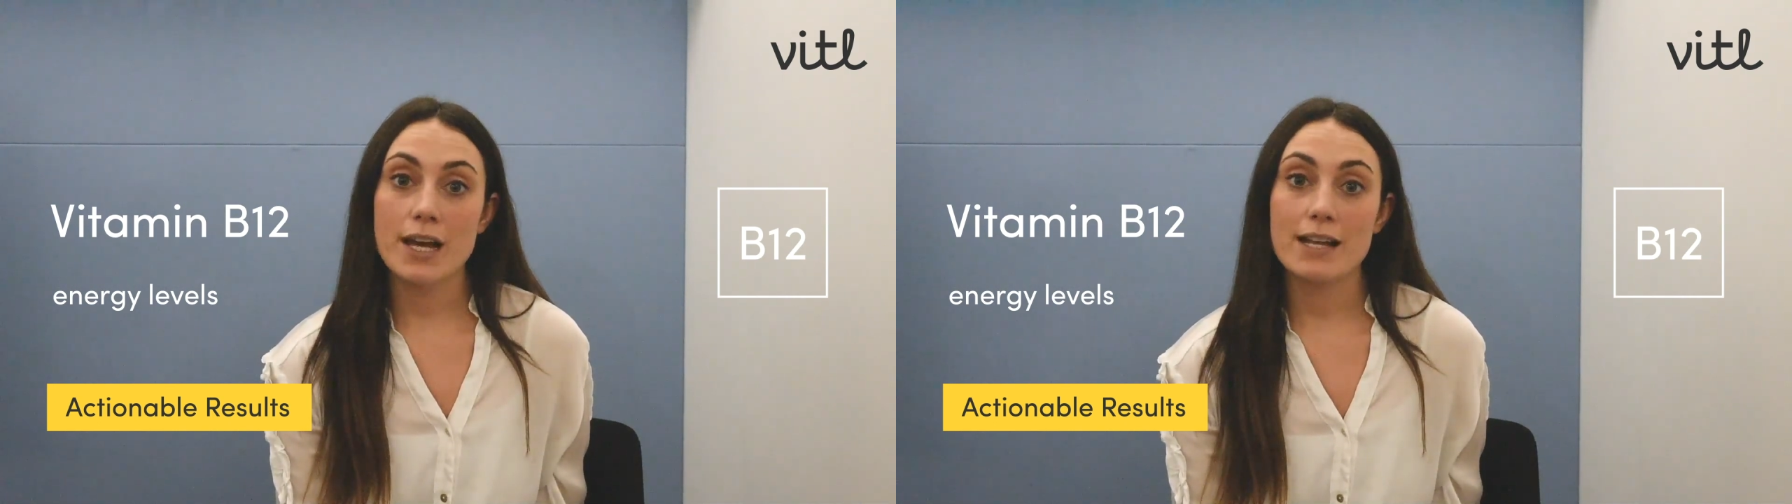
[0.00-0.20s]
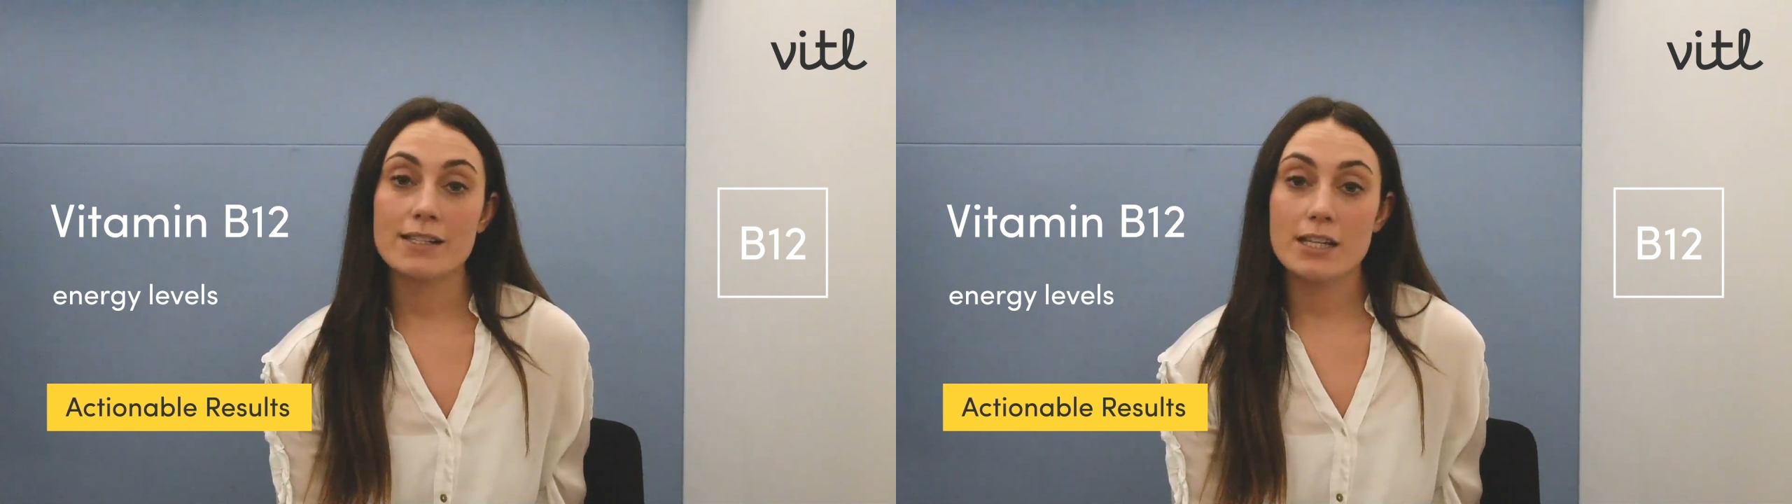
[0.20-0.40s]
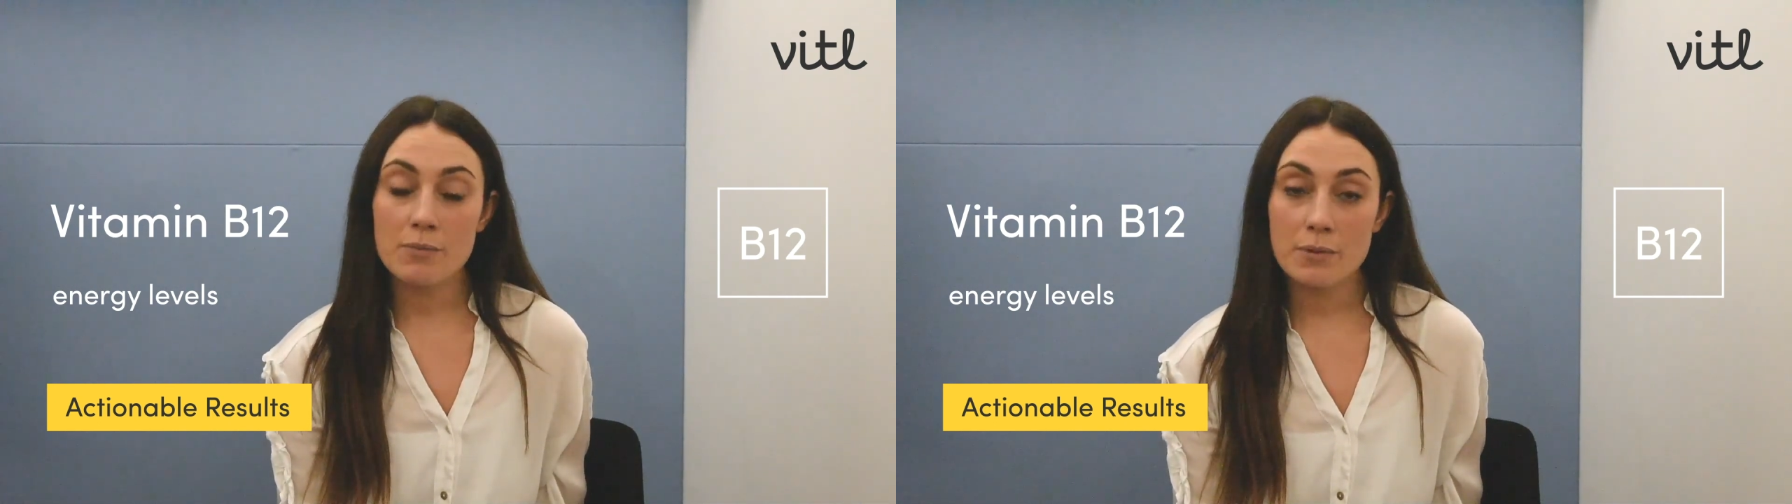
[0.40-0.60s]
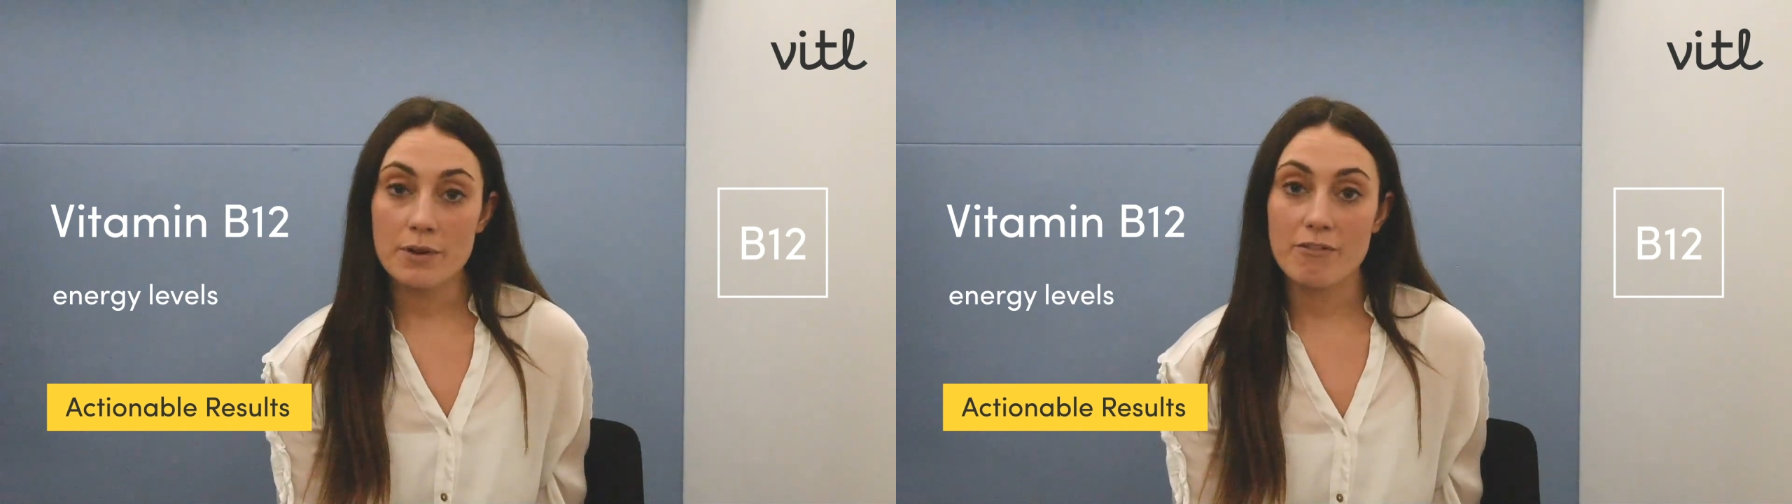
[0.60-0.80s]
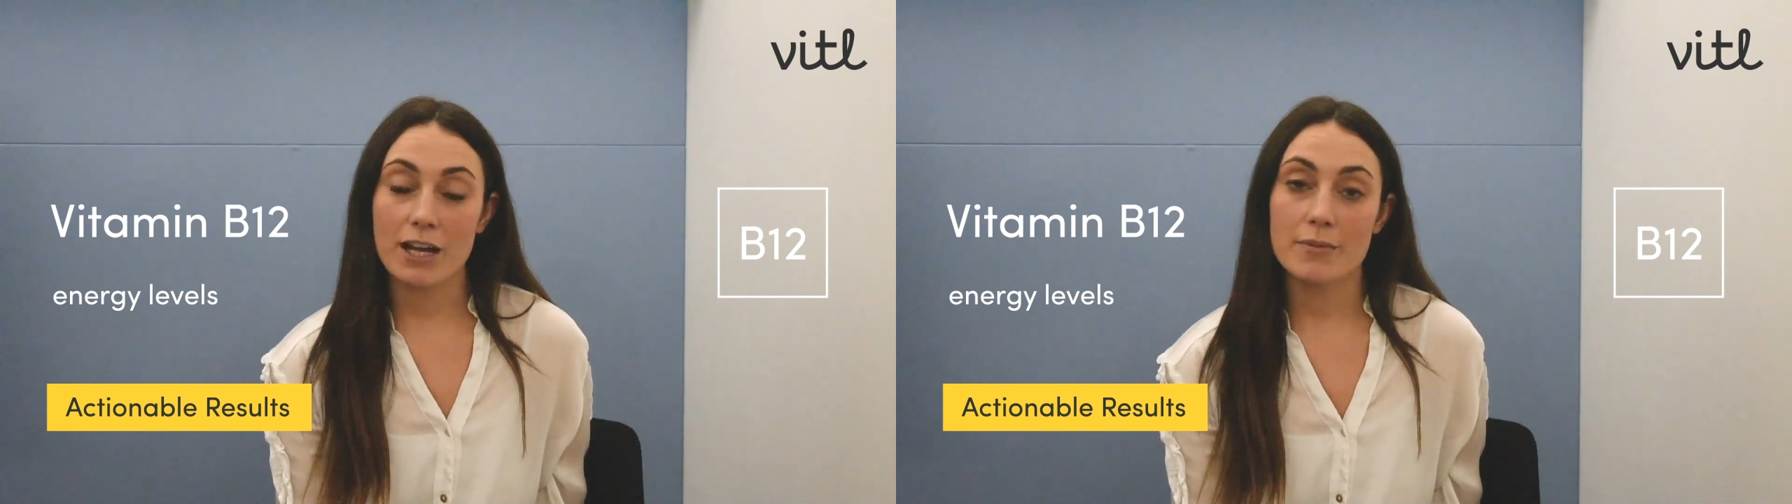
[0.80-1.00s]
and supplement
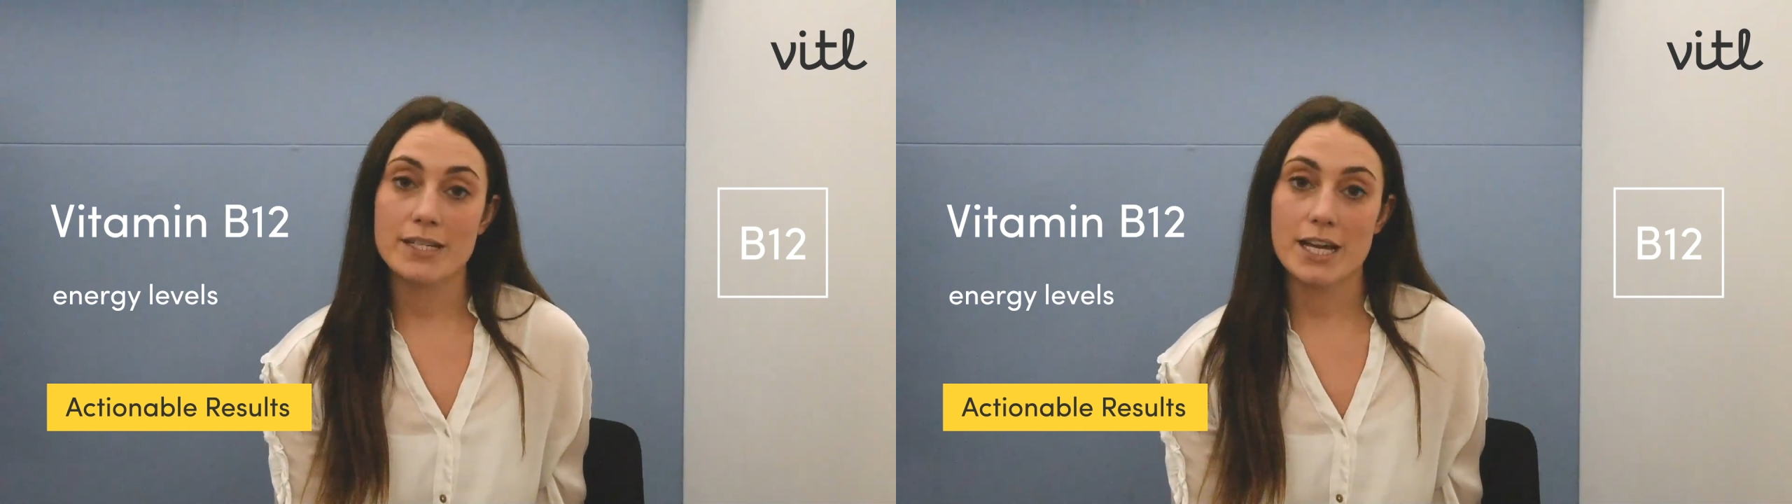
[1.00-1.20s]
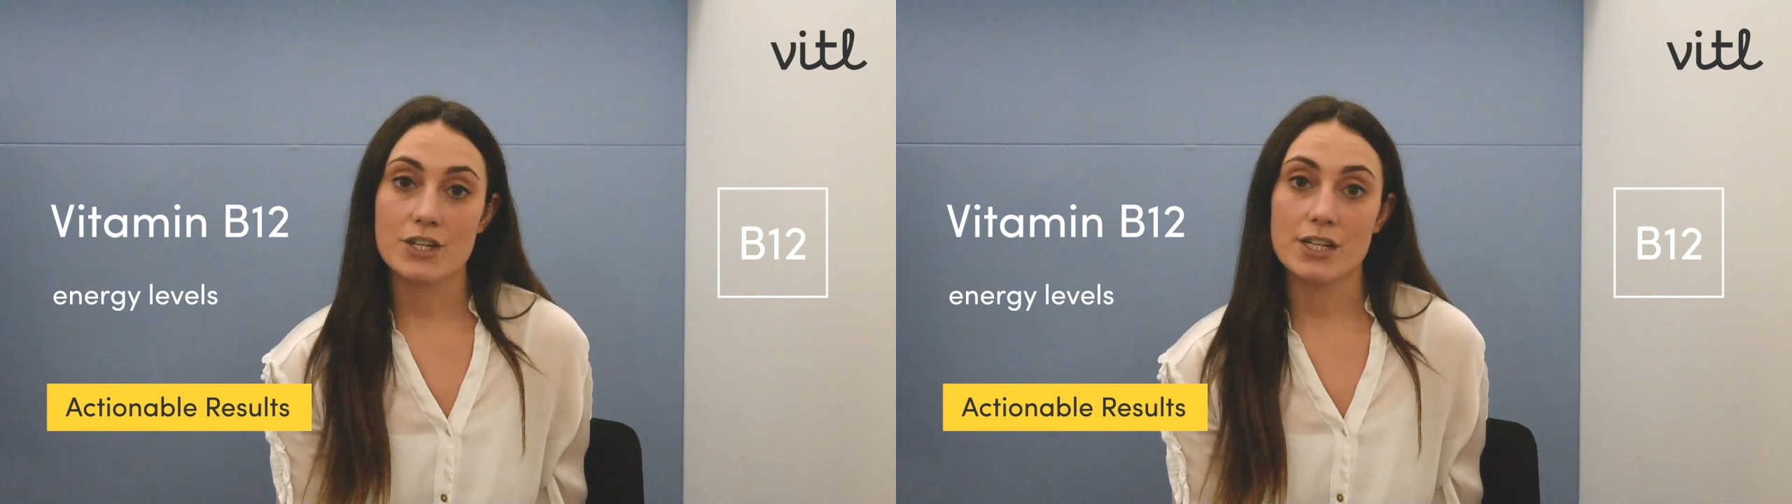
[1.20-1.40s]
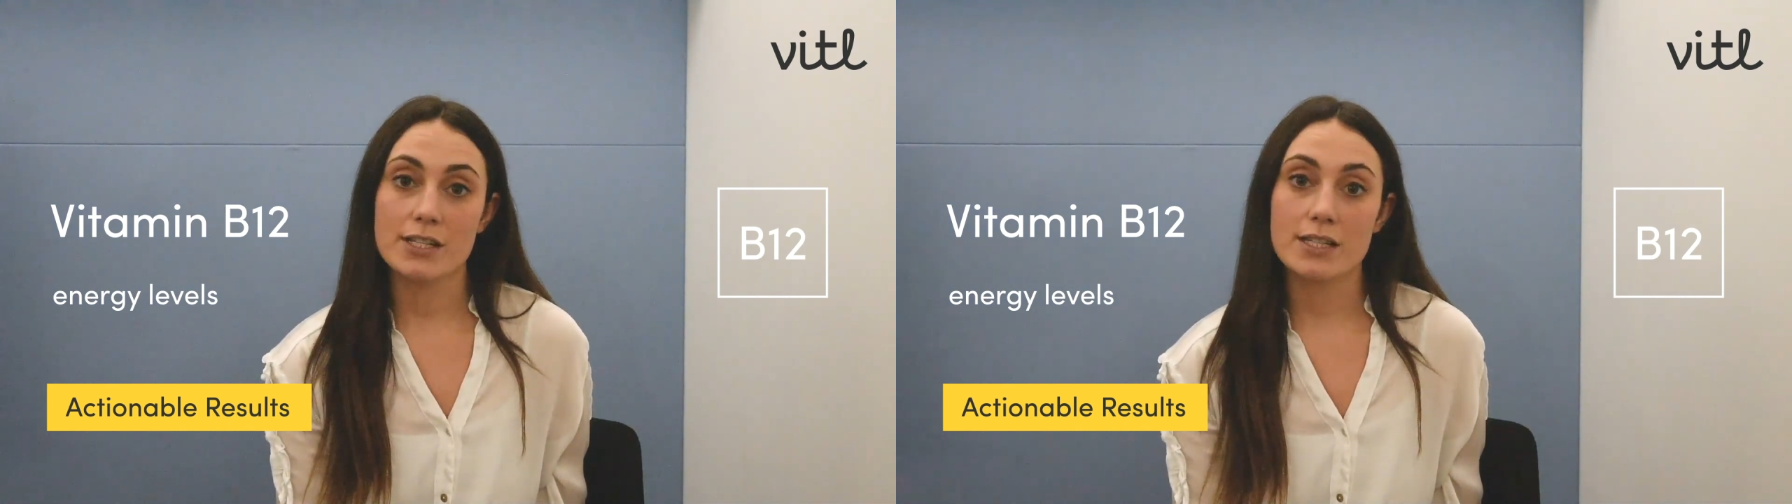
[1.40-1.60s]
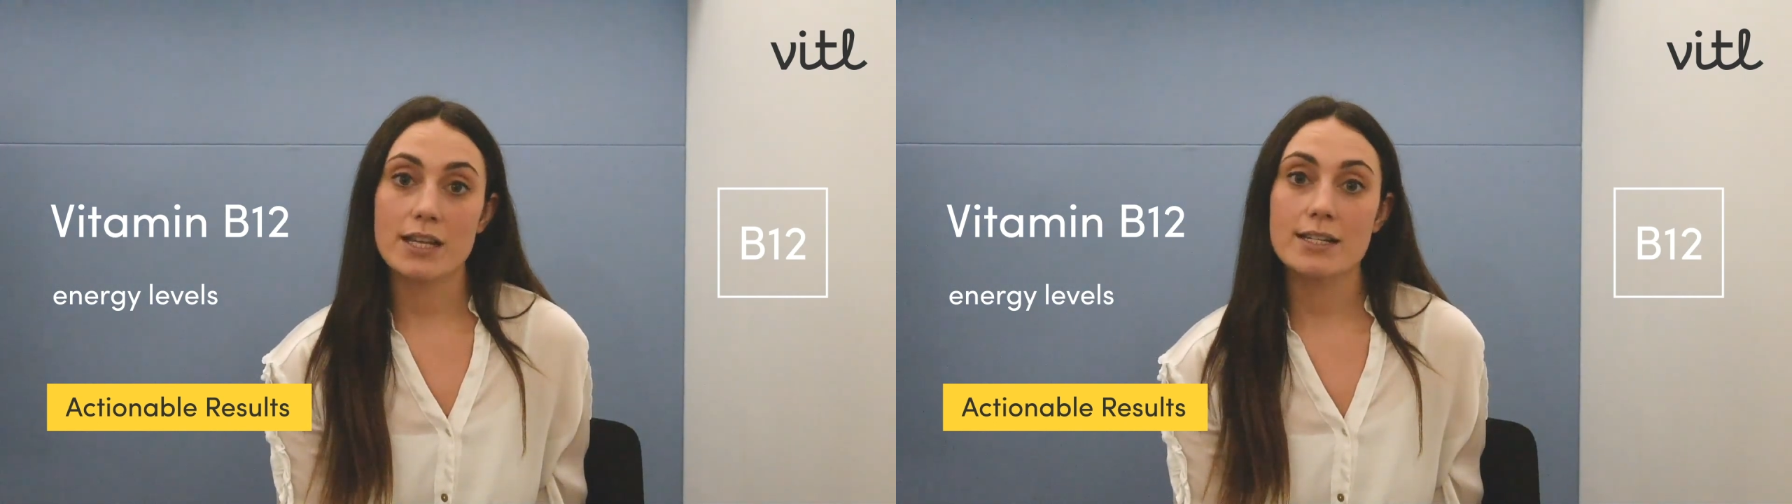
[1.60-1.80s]
recommendations